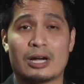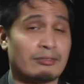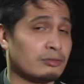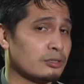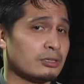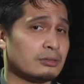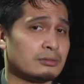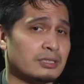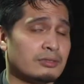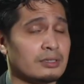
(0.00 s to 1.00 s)
After
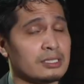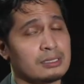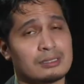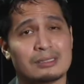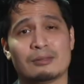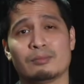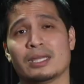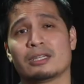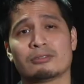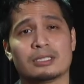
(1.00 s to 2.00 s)
he finished his
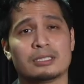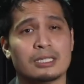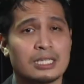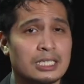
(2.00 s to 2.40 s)
NBA career,